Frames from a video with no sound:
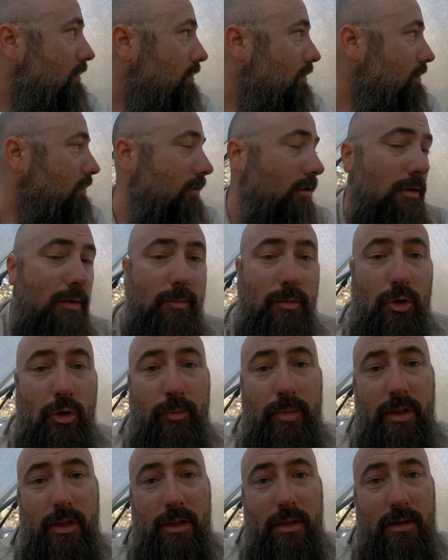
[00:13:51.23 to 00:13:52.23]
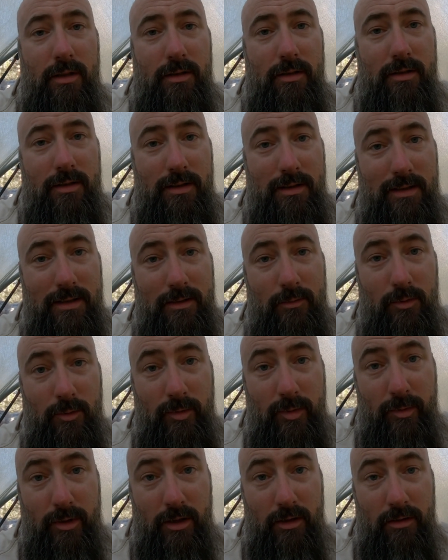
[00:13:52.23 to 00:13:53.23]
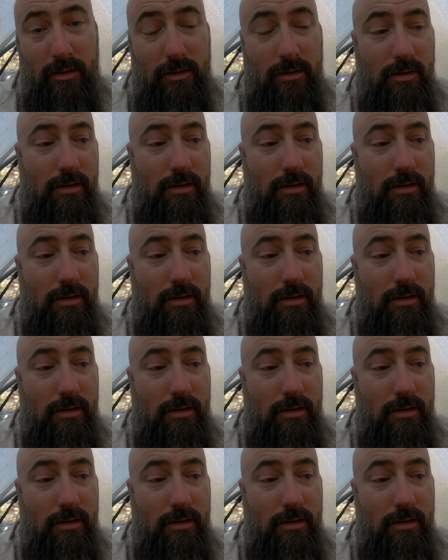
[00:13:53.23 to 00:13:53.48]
So I'm hoping tonight will be better.